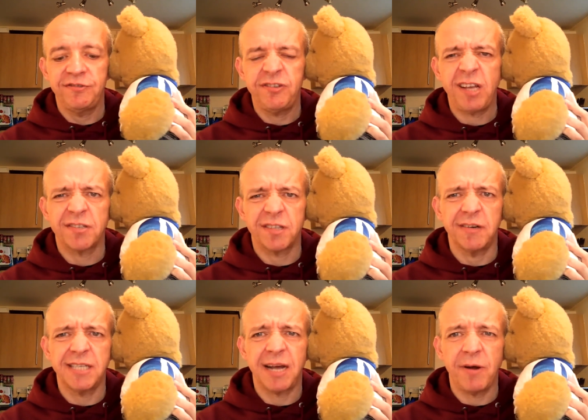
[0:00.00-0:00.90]

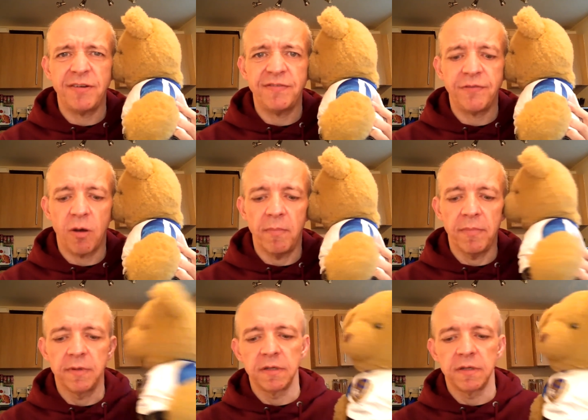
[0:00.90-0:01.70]
Chester, is that where he's from?